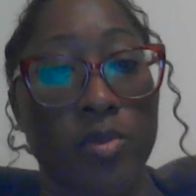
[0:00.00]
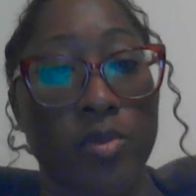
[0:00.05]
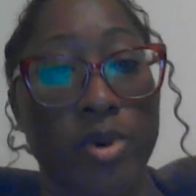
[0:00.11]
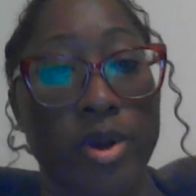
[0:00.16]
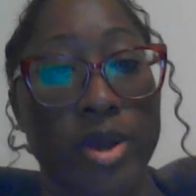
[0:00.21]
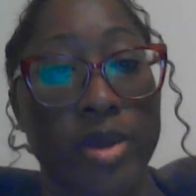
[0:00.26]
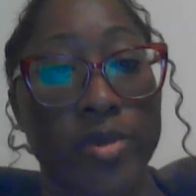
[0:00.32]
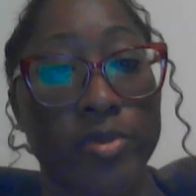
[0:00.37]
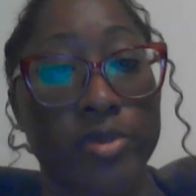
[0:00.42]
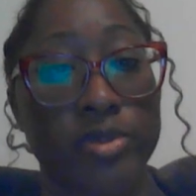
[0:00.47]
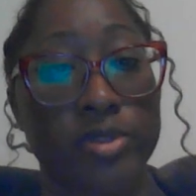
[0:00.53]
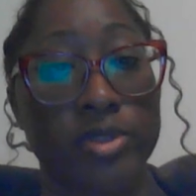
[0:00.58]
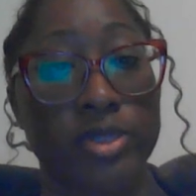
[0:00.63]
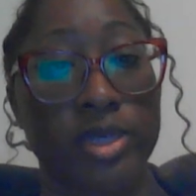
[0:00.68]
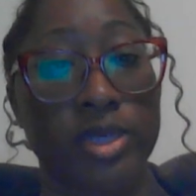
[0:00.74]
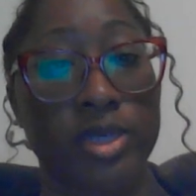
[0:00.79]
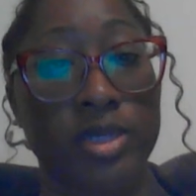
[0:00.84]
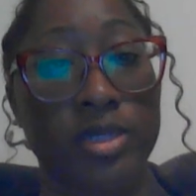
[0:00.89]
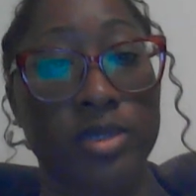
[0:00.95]
primal
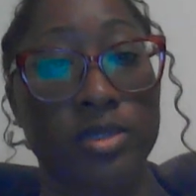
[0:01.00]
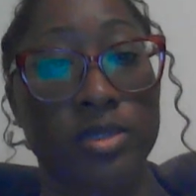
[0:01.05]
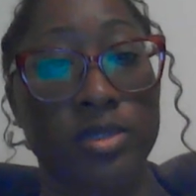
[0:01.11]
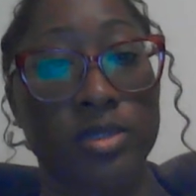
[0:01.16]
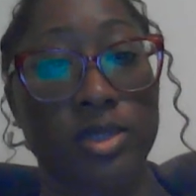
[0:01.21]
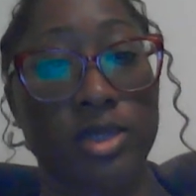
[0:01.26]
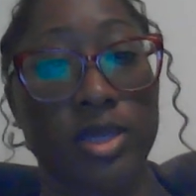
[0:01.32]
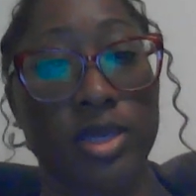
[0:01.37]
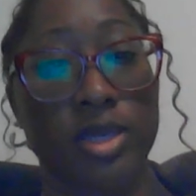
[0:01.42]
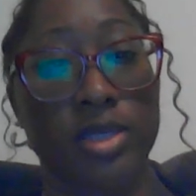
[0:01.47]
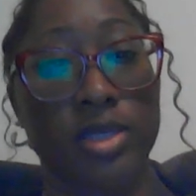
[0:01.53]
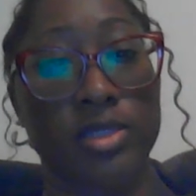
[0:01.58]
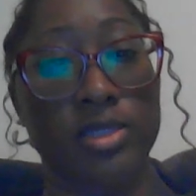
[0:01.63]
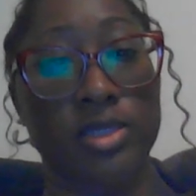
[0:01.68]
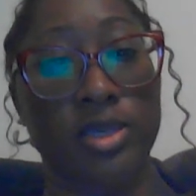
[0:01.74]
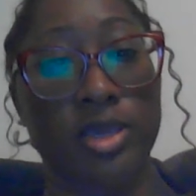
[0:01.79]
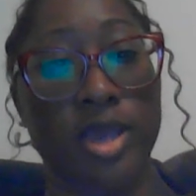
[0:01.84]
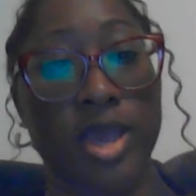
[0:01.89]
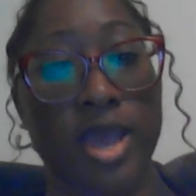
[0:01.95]
scene
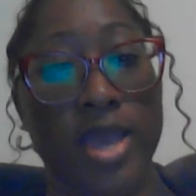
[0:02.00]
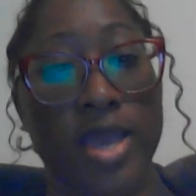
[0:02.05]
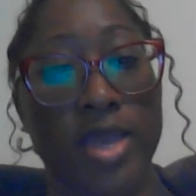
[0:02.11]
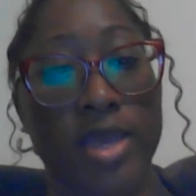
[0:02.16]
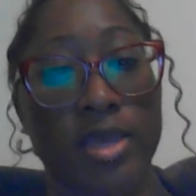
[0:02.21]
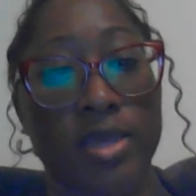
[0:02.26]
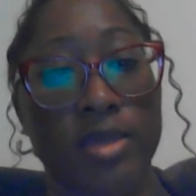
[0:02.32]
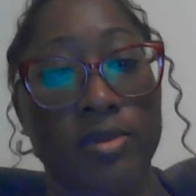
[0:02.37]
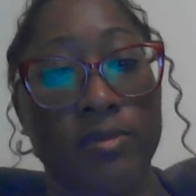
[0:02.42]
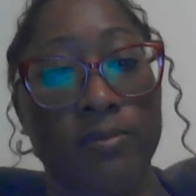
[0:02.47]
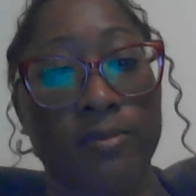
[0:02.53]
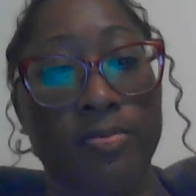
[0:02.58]
is a